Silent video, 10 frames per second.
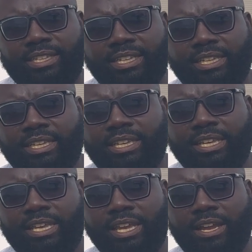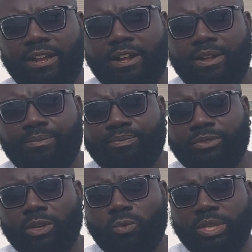the um,
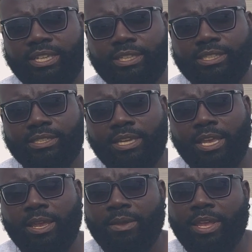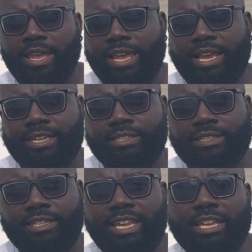the weeds and
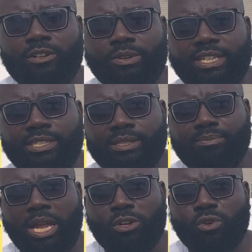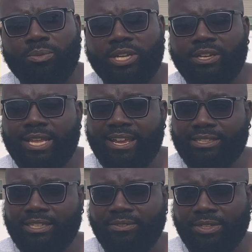increase microbial
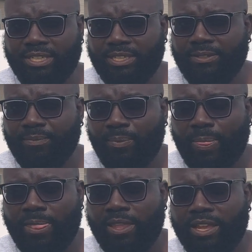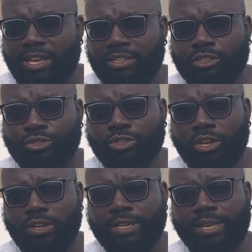activity and the
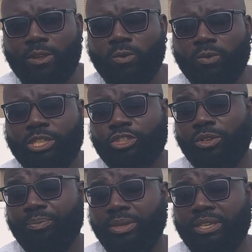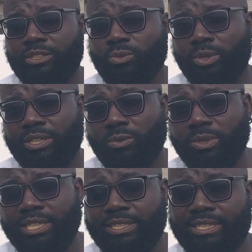soil, which competes with the
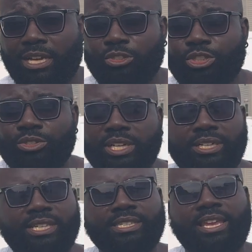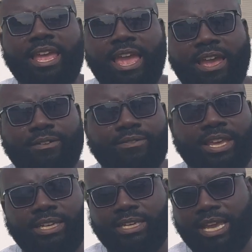weeds. Now, sugar doesn't have
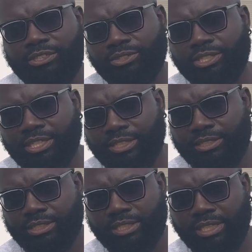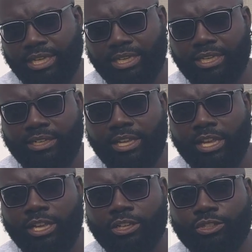any nitrogen in it.
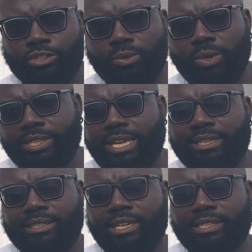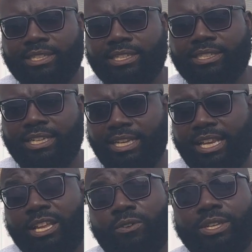So what that does is it
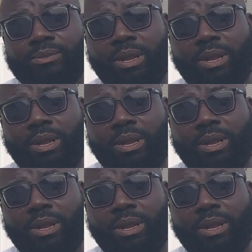increases